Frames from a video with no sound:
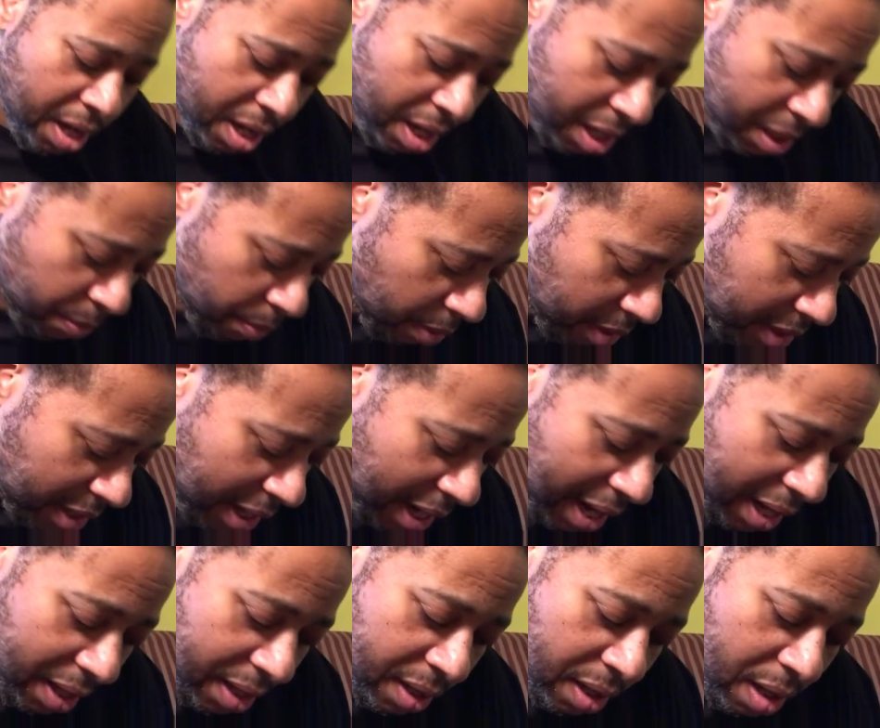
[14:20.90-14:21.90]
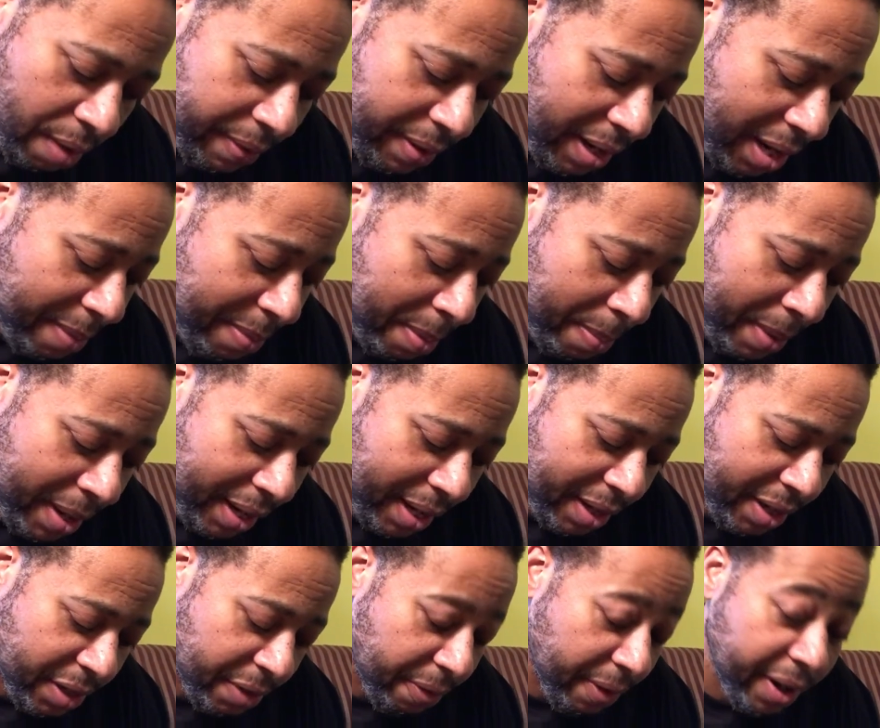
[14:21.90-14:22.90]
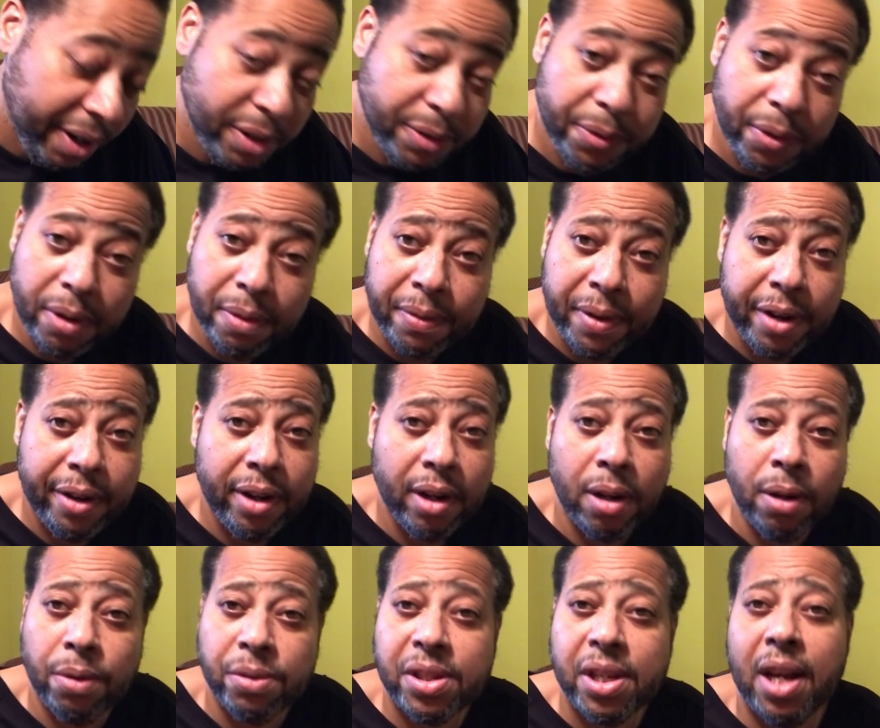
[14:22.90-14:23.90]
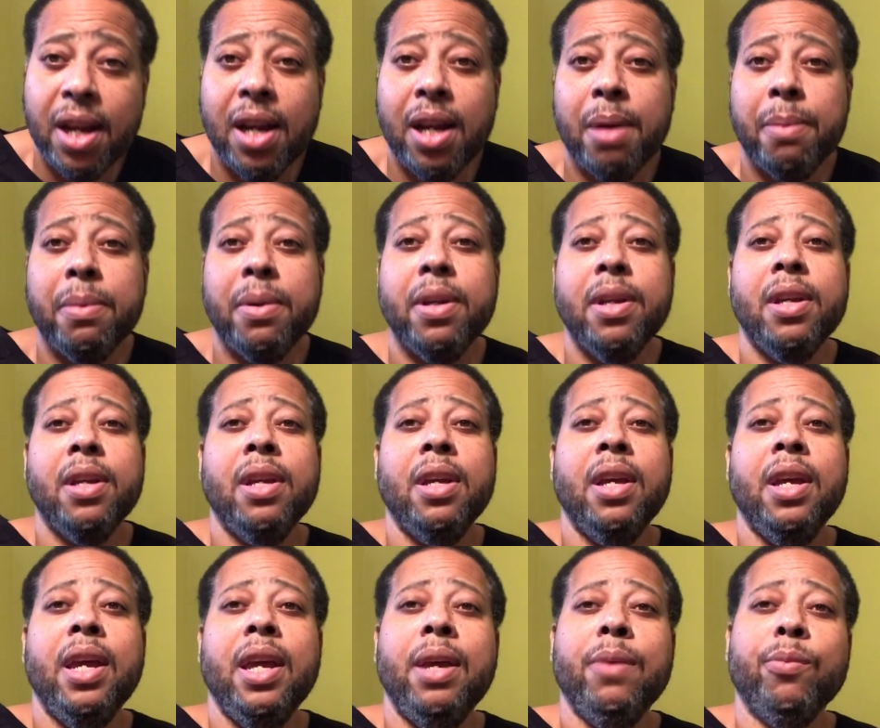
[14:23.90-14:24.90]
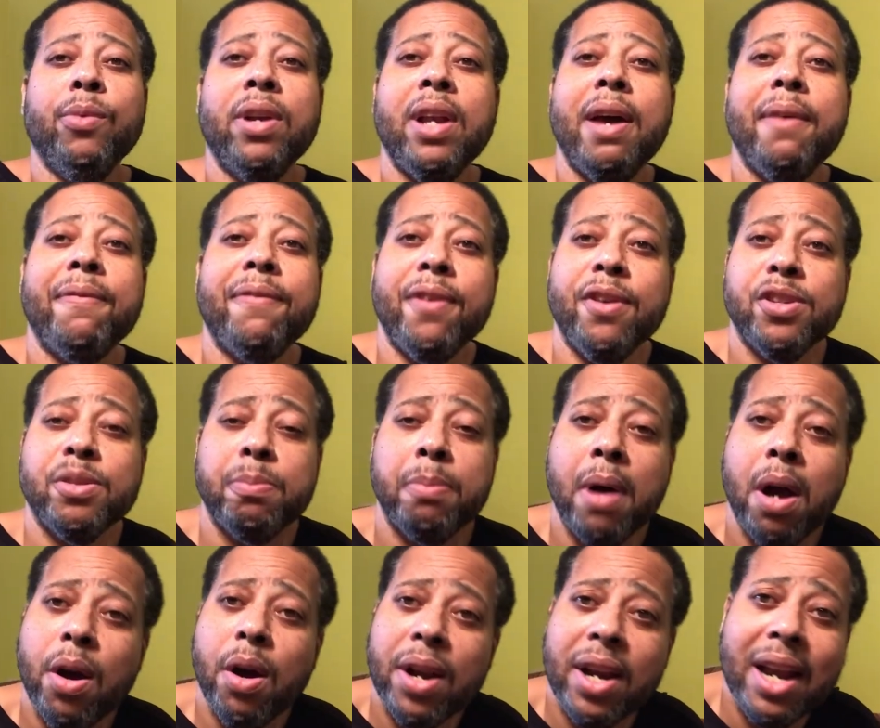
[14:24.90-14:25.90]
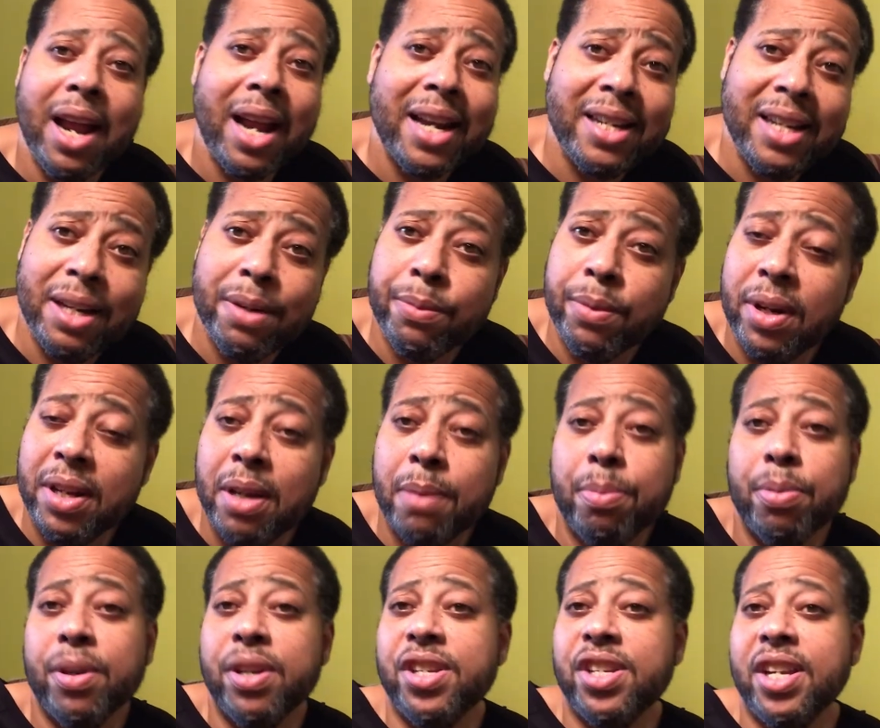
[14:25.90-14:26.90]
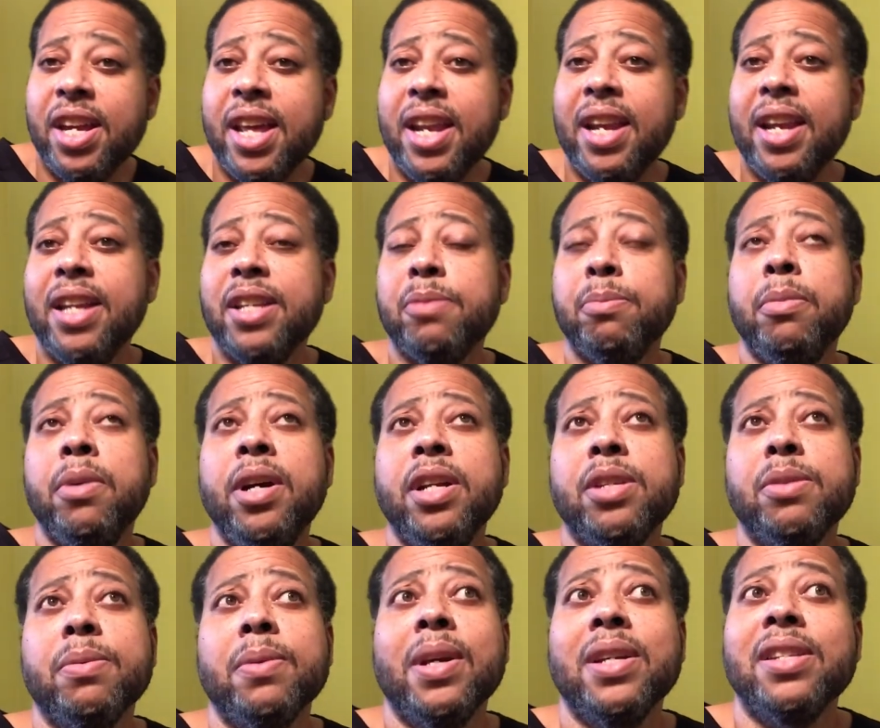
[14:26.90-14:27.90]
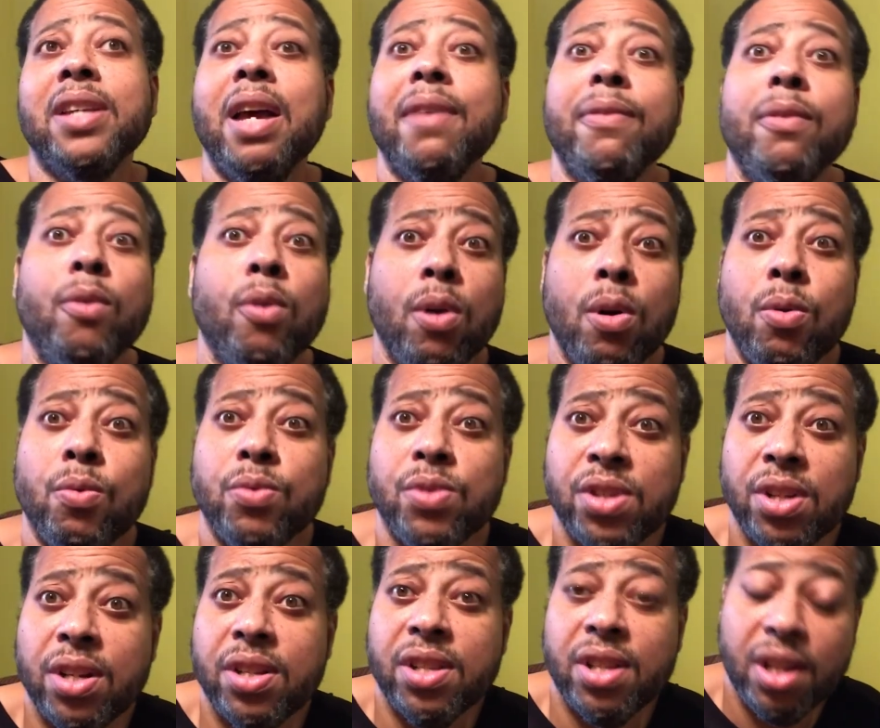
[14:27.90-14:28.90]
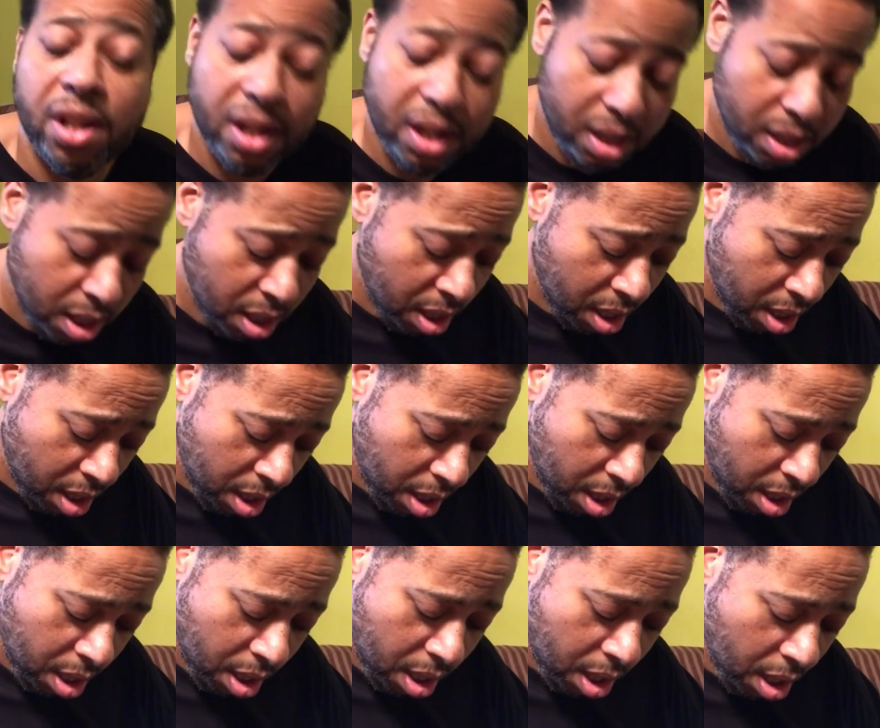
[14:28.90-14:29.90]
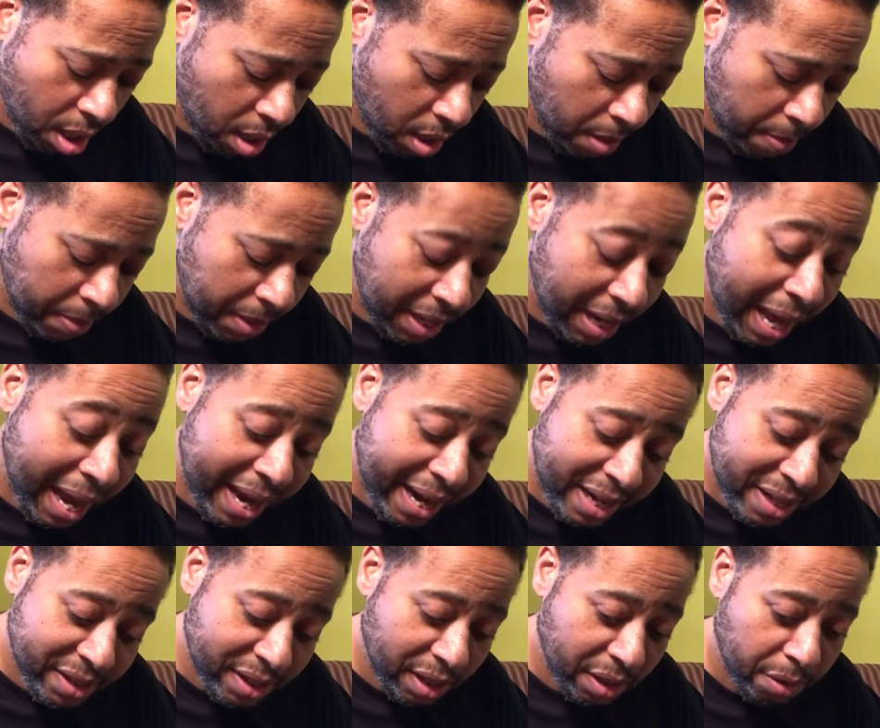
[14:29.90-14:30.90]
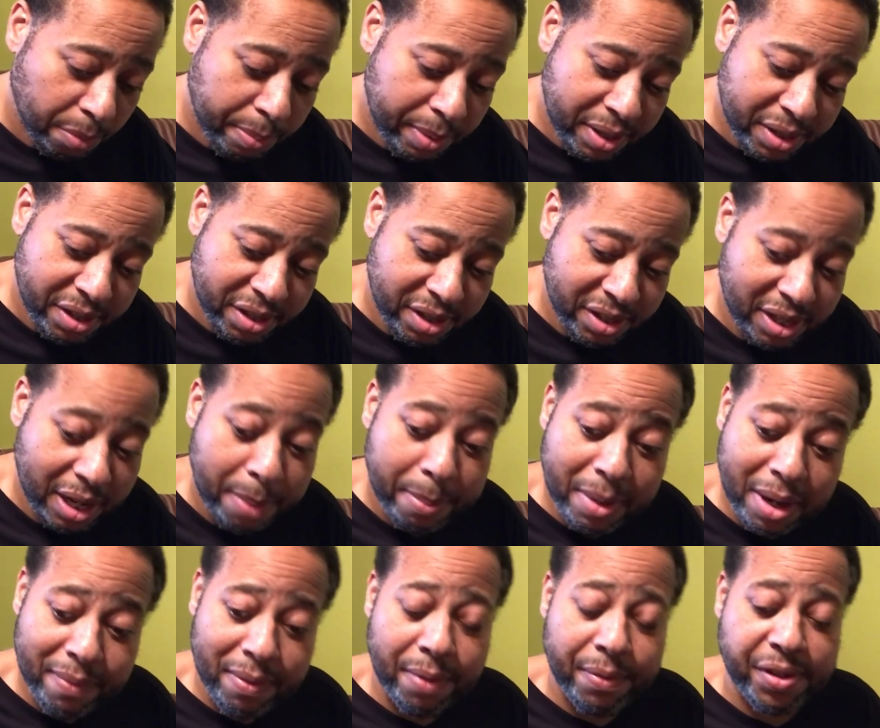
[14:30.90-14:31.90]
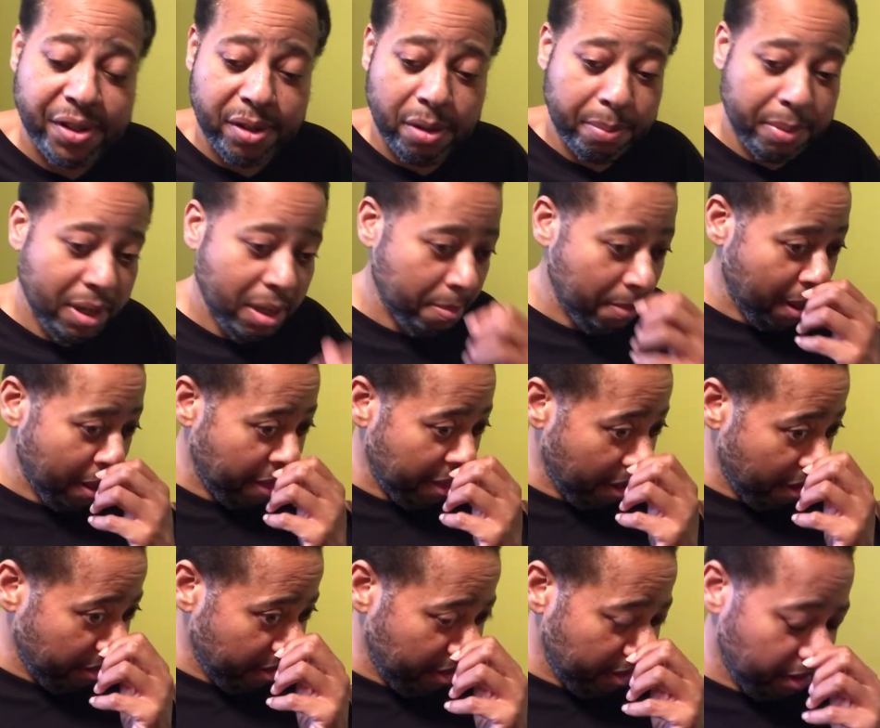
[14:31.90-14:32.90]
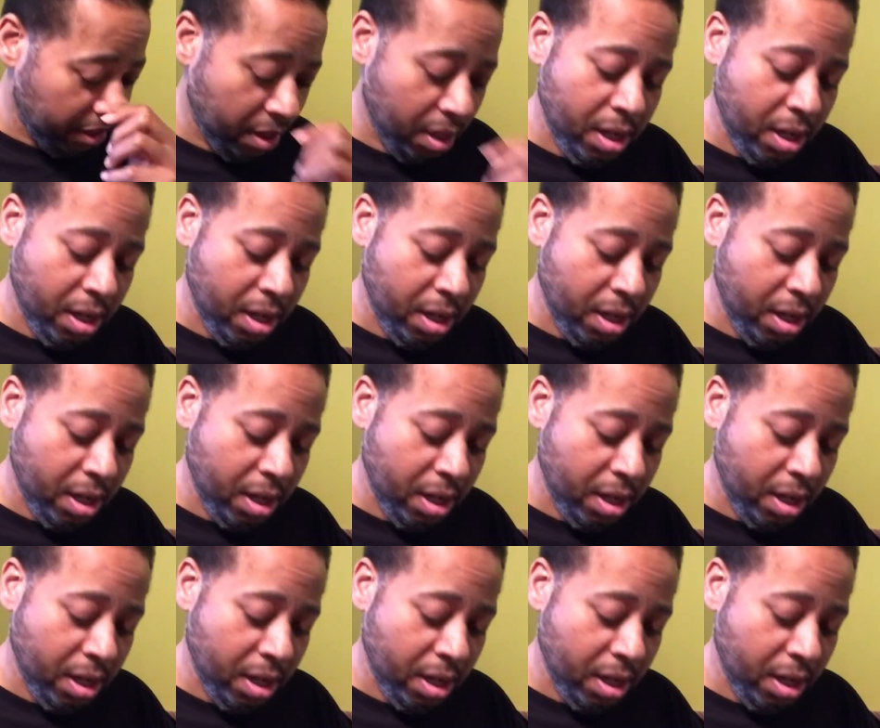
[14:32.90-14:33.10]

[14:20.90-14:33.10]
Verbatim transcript: is one that I love and they've been making this fragrance for a very long time. And when I first bought it, I didn't really appreciate it as much because I've grown since then um, and aged a little bit since then. I may have even still been in my 30s.